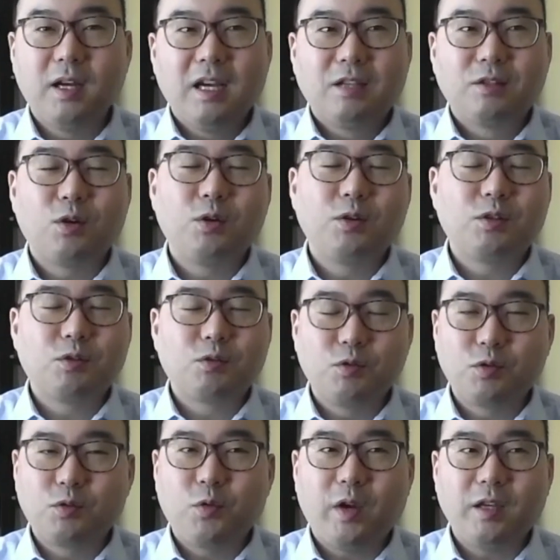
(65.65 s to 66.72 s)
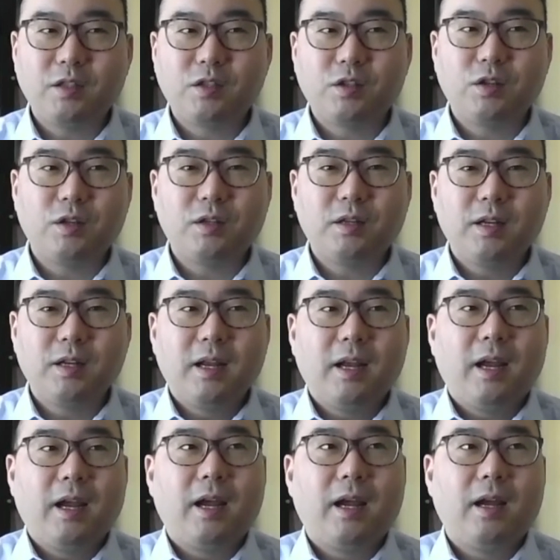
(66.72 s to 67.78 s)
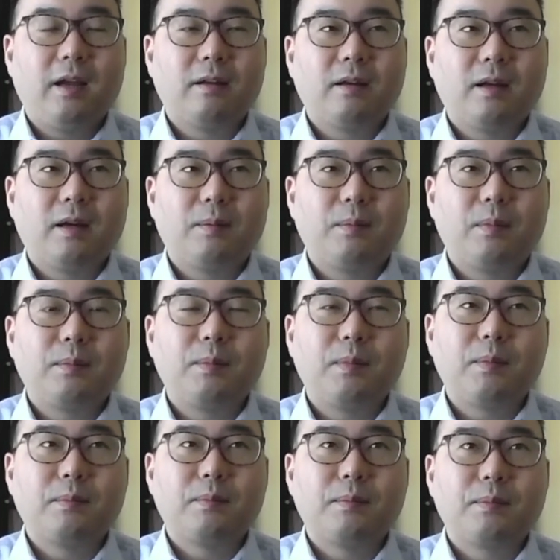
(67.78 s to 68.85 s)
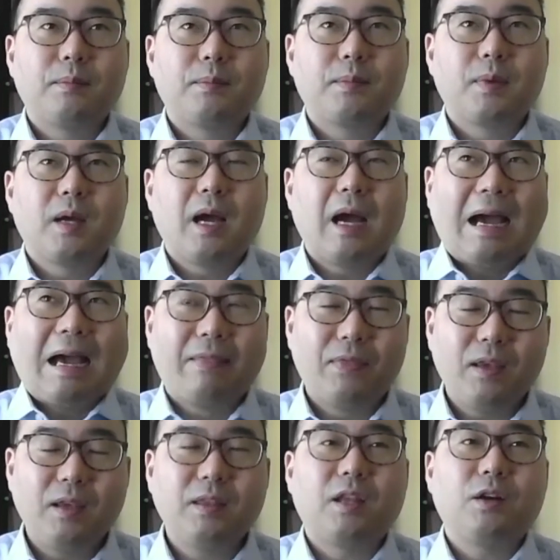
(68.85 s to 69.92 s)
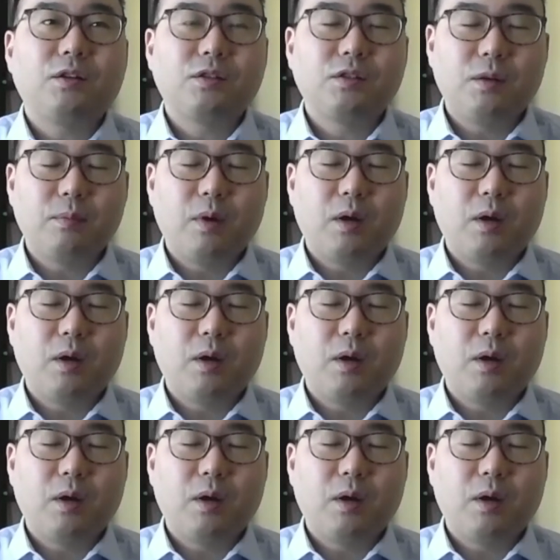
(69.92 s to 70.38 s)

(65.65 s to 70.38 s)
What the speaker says: So it's a good question. And I think there's some